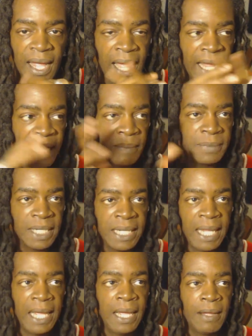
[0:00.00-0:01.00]
I am the
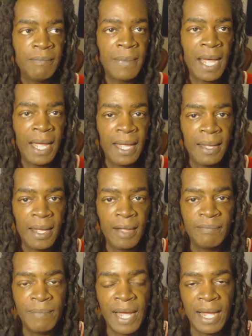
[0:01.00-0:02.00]
king of
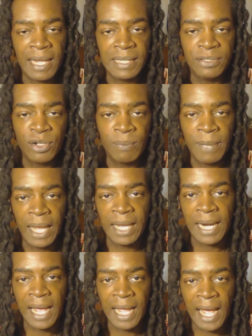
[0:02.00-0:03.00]
my
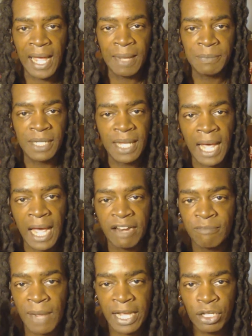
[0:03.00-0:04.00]
domain. I am the
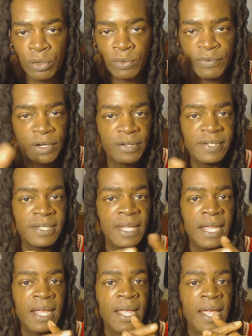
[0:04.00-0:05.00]
God of my universe,
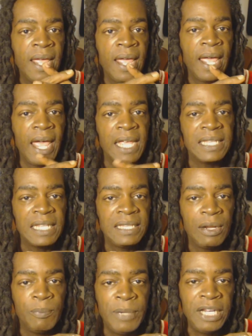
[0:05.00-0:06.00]
and that
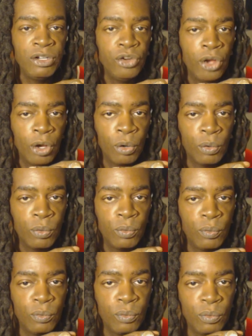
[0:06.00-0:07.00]
there be no
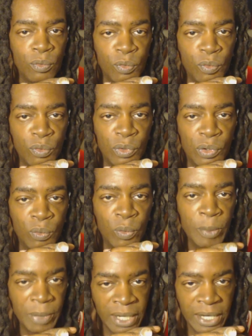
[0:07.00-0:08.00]

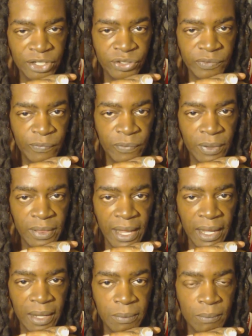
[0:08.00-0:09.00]
repercussion for
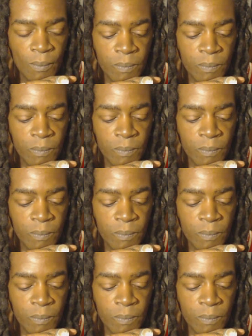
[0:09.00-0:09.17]
that.